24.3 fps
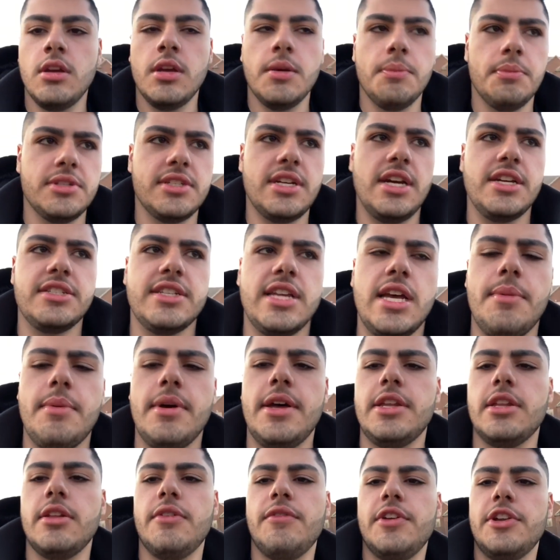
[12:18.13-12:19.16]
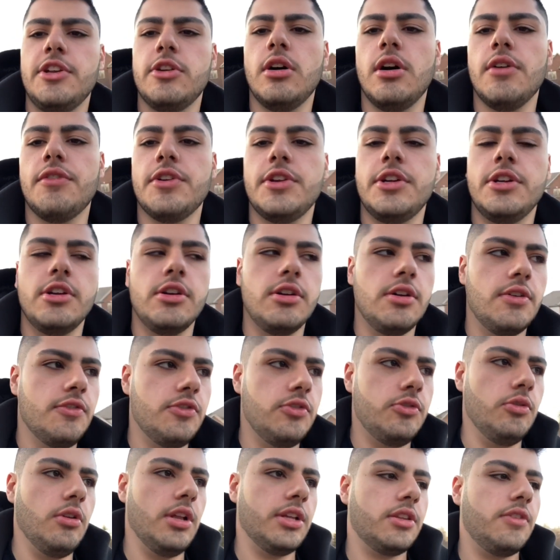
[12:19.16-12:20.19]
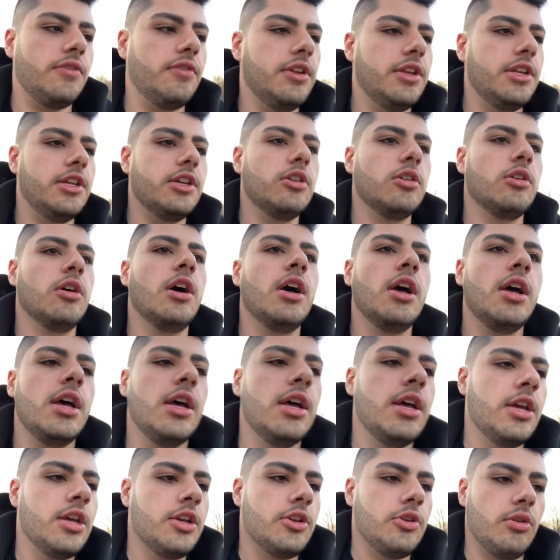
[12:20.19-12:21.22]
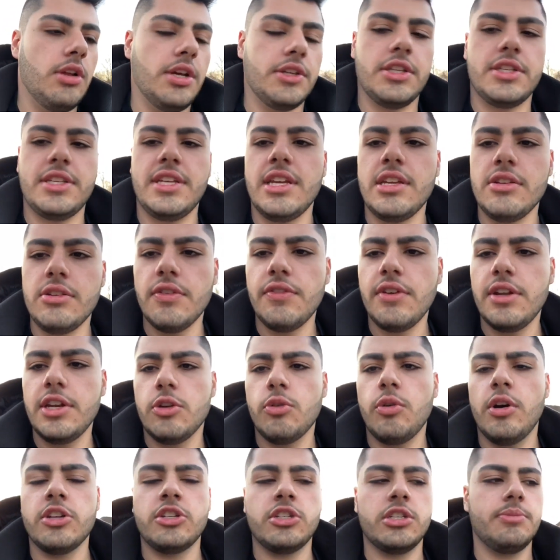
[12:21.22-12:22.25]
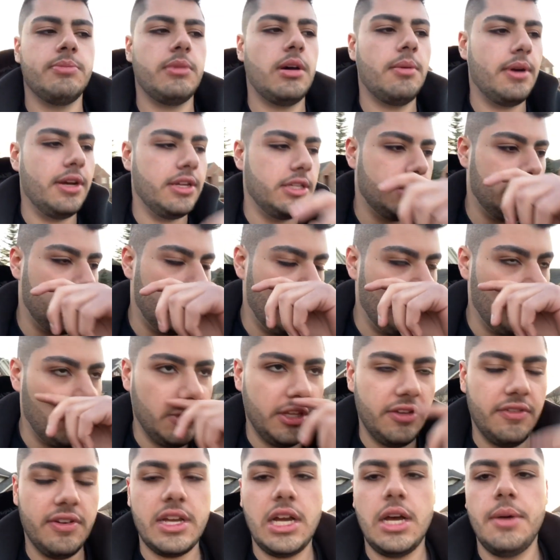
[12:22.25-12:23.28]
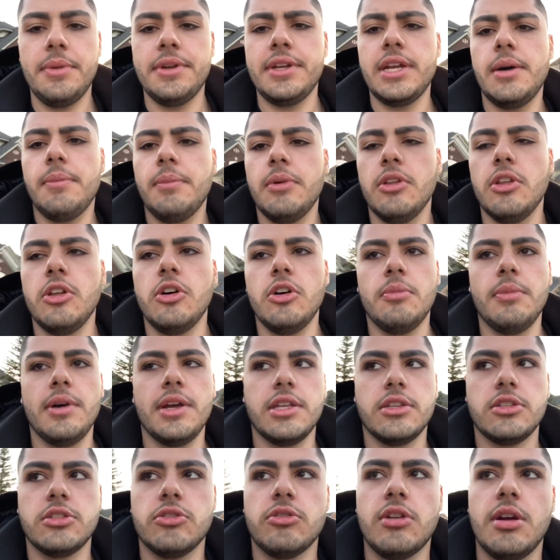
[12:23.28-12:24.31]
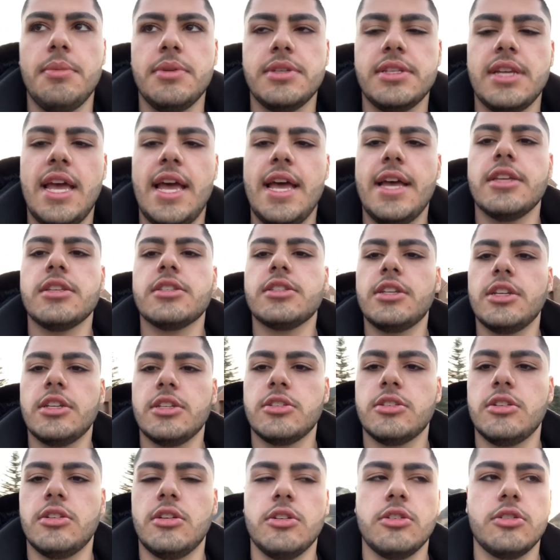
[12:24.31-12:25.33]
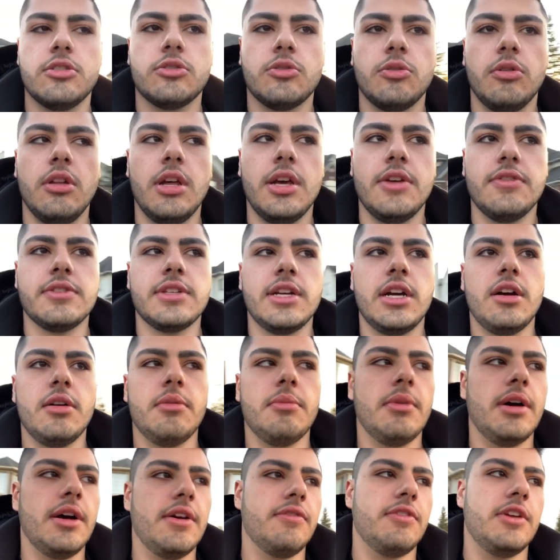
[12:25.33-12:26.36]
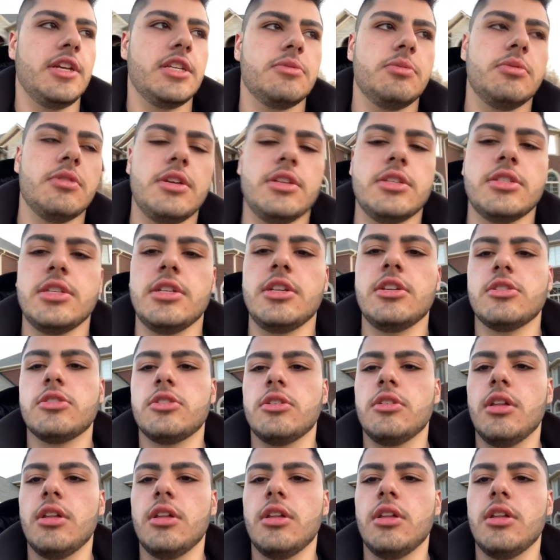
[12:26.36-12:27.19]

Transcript: Besides that, I'm gonna end the video off here. If you like the video, you like the tint, you have any questions about my tint, leave a comment down below. My Instagram is @sinister_lifestyle. My Facebook is Sinister